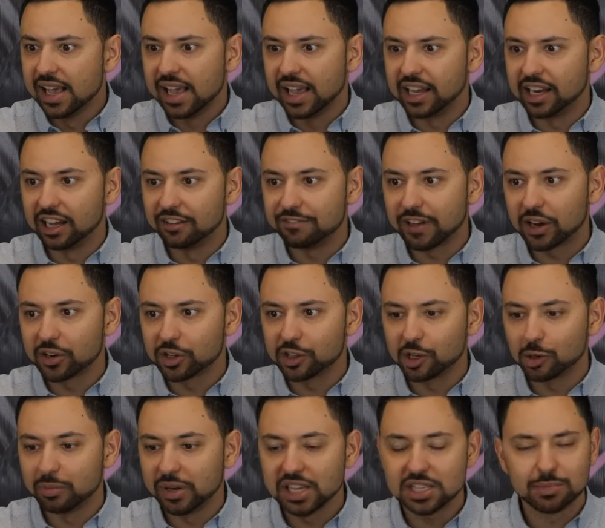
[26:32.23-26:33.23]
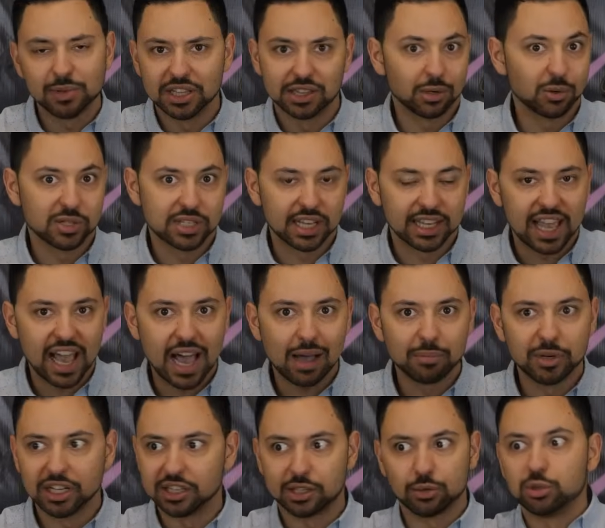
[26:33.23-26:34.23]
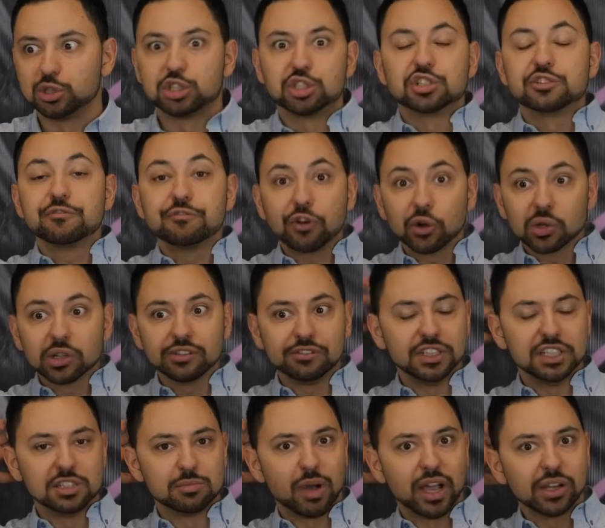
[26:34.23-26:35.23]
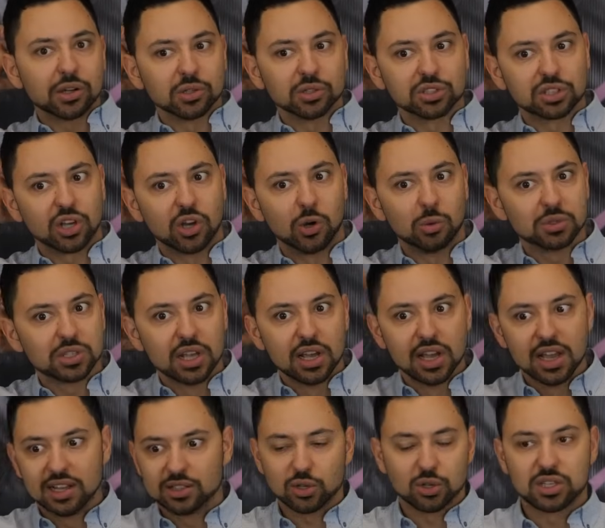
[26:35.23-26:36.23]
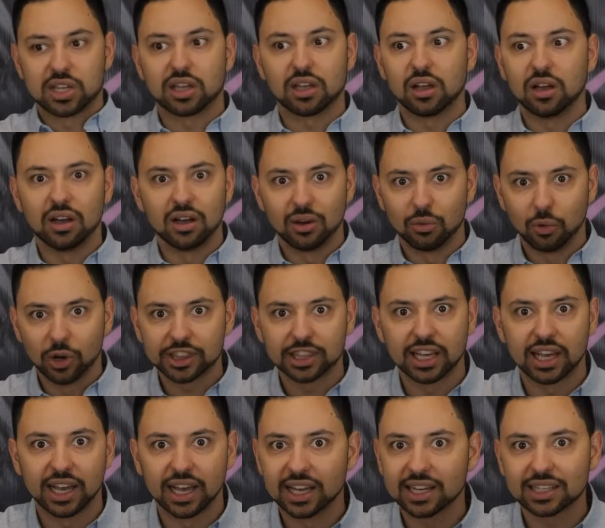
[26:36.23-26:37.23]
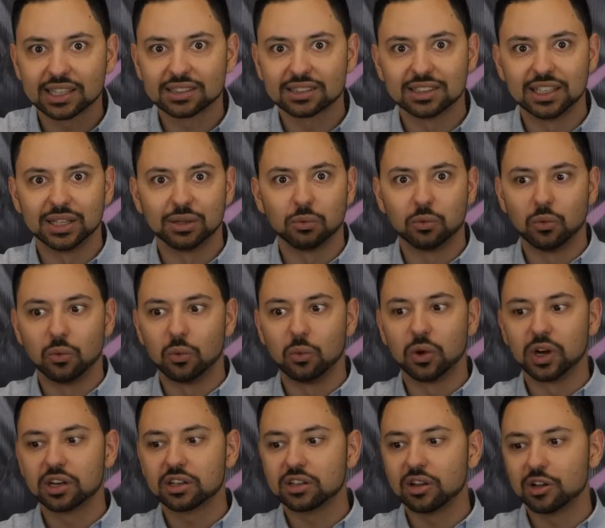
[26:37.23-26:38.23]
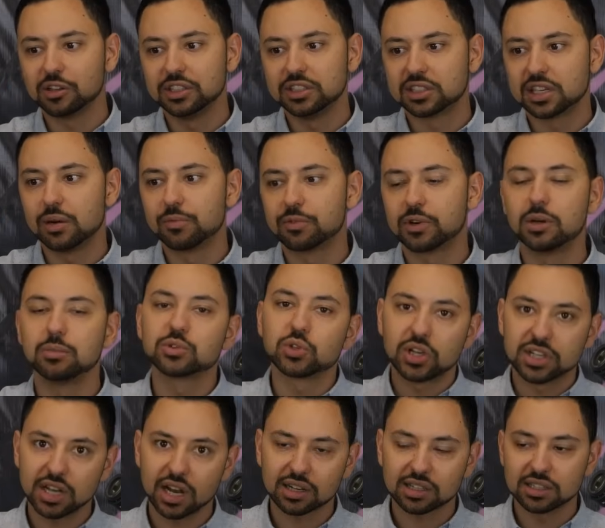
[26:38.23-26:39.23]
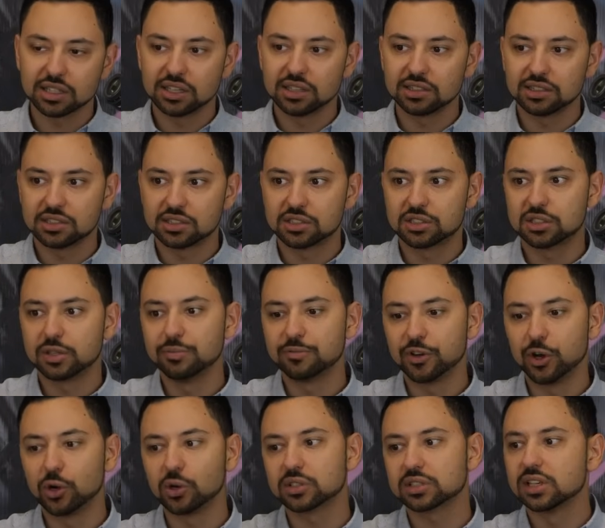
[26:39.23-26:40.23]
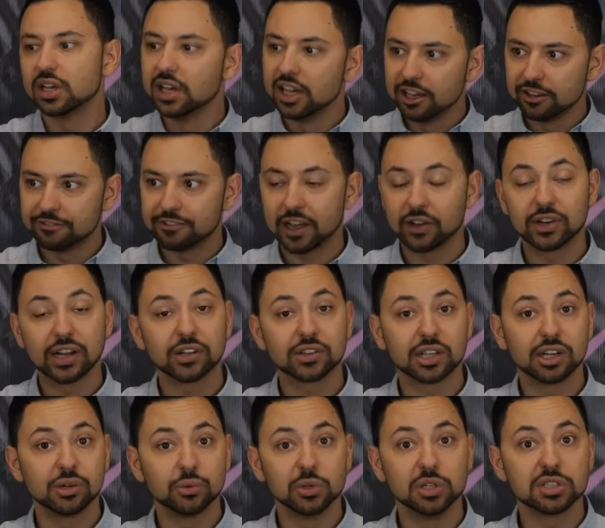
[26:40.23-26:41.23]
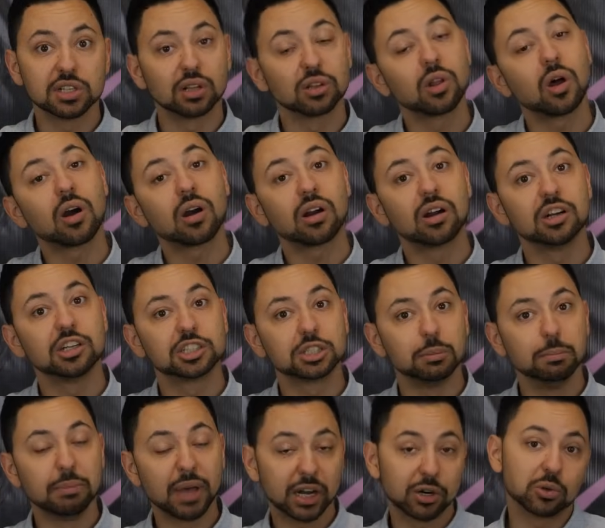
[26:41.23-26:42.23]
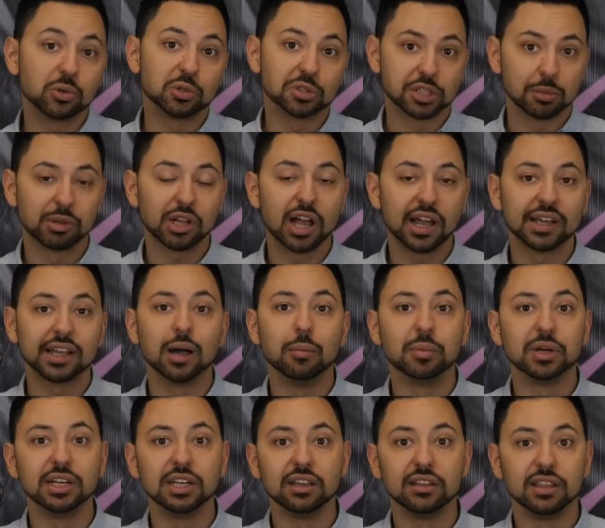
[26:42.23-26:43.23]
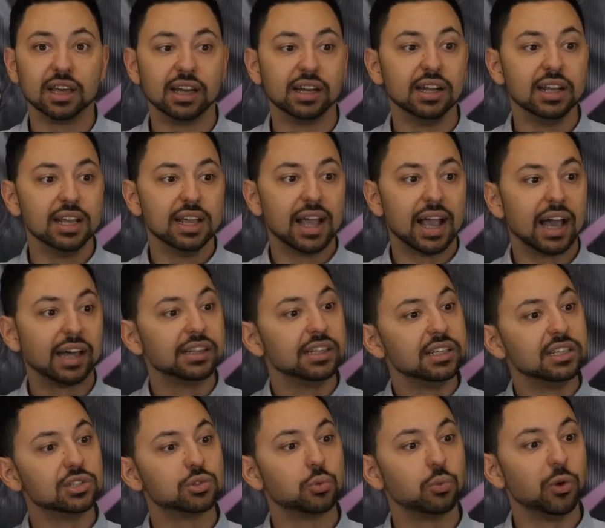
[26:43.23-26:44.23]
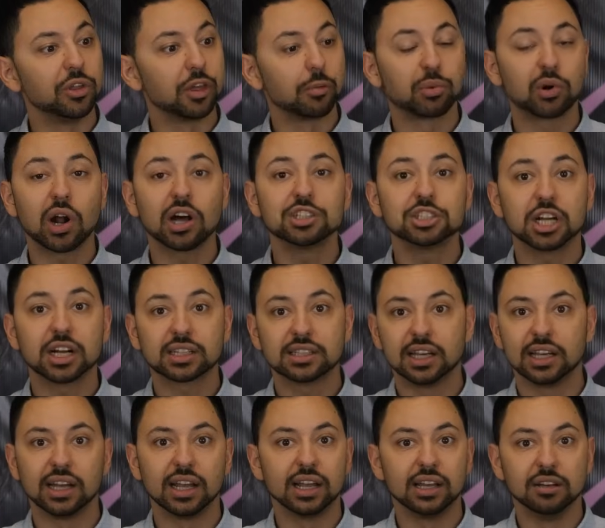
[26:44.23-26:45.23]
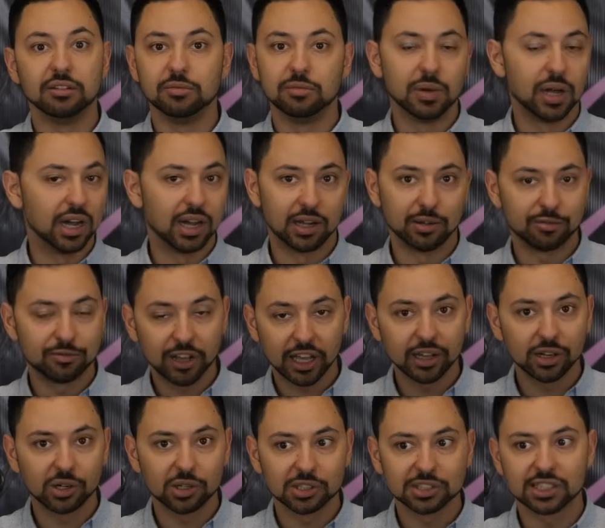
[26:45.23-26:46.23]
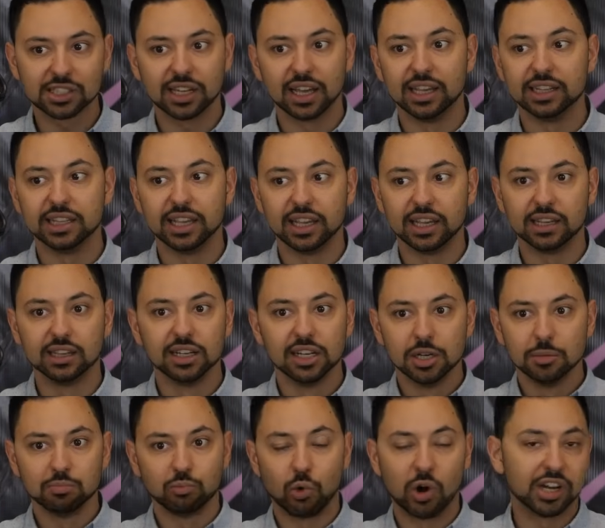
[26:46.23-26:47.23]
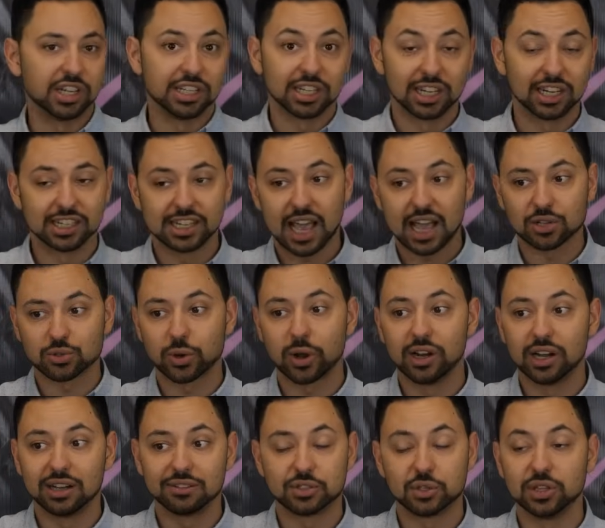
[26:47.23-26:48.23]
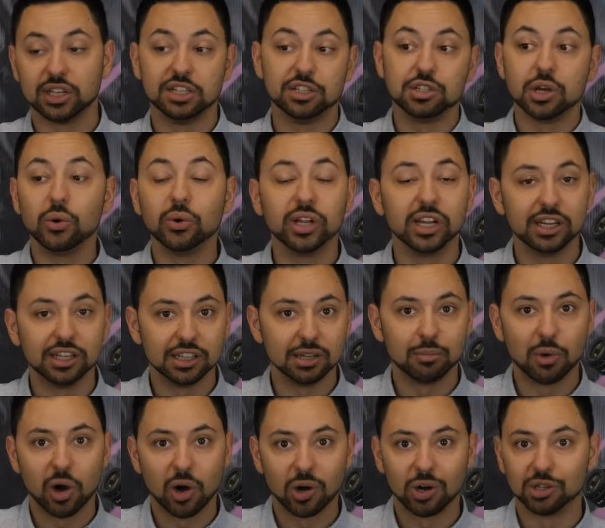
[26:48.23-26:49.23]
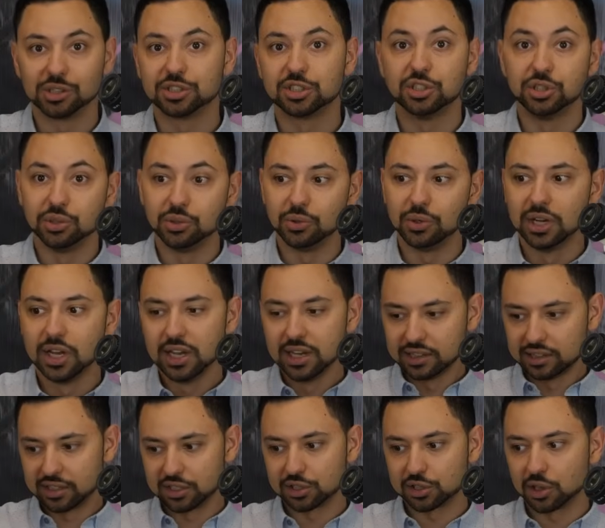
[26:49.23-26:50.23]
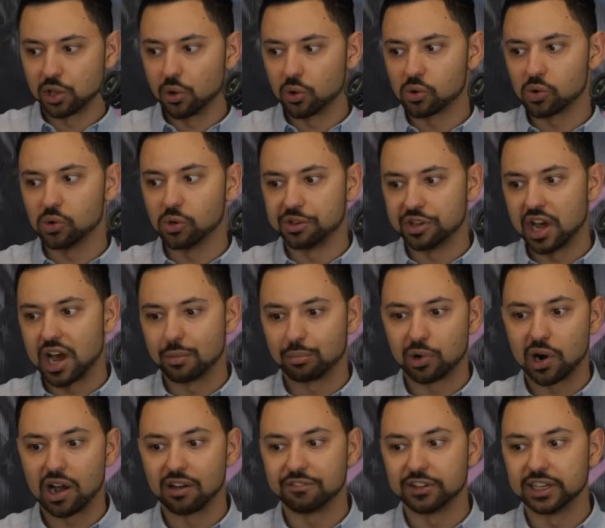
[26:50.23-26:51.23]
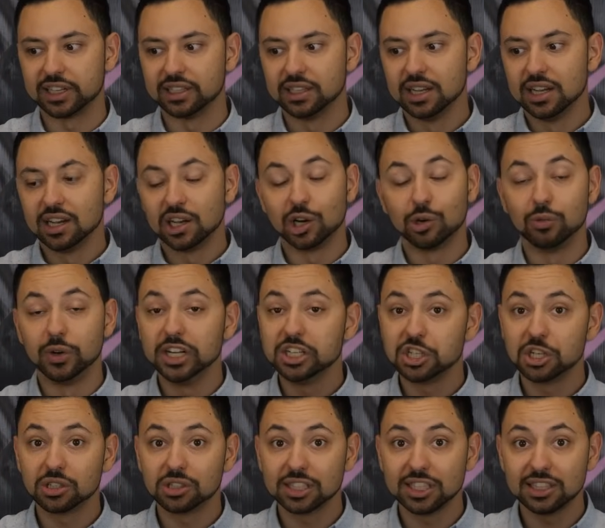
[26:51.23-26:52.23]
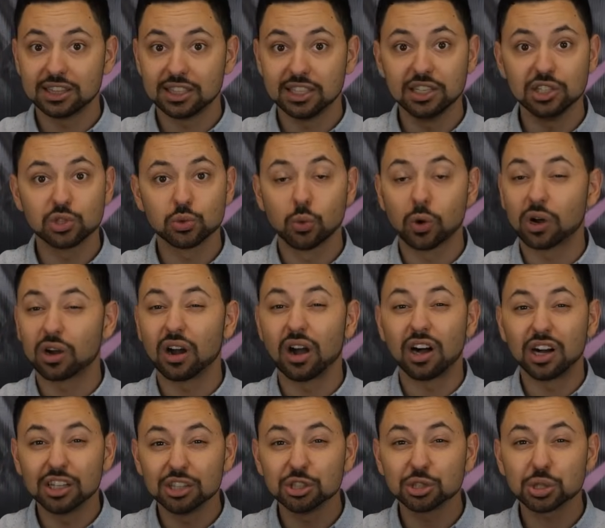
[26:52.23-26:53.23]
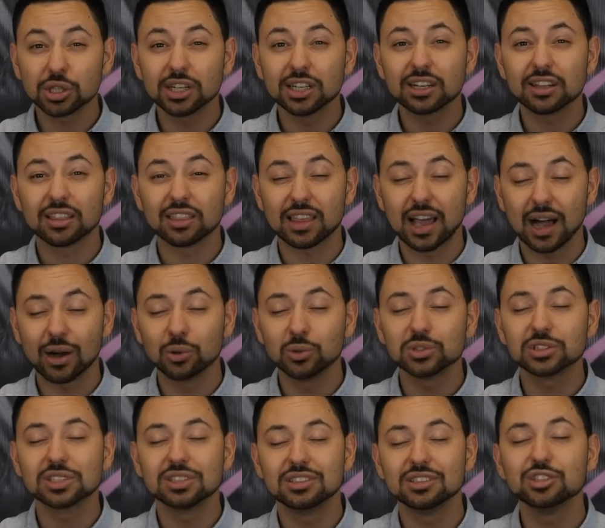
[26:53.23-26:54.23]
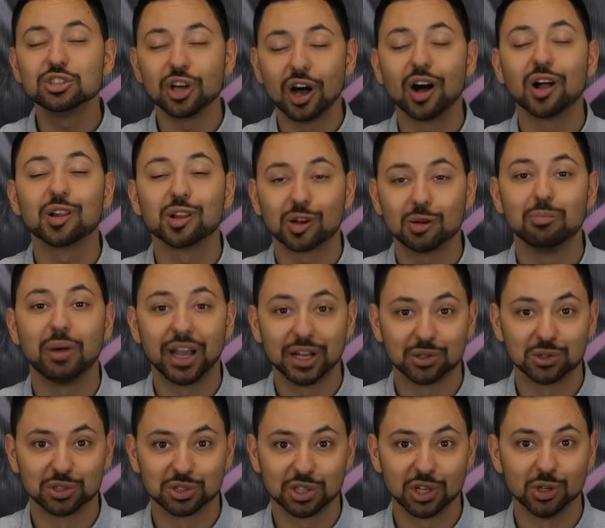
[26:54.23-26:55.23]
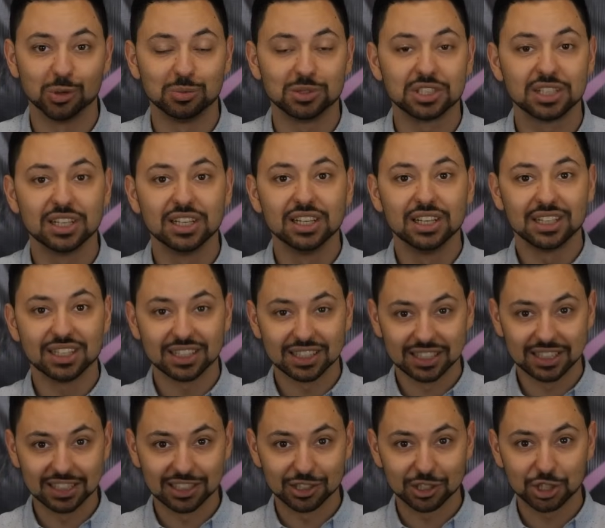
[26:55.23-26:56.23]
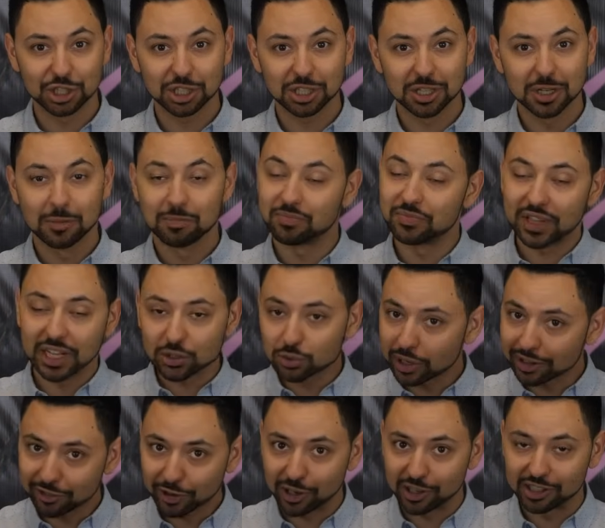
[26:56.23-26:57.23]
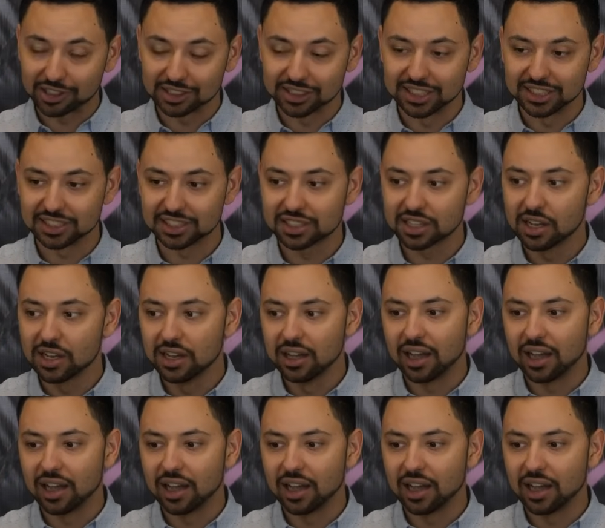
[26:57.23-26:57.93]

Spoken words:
And I found in their basement, there was a cabinet that was just full of these microscopes. So I was like, what the heck? Like, where did all these come from? So I talked to some folks, found out that it was a large medical supply company that had these with a project that had failed, and they wanted to get a tax write-off, so they donated them all to this local nonprofit. Originally, these were $100,000 microscopes each. That's what I've heard, at least.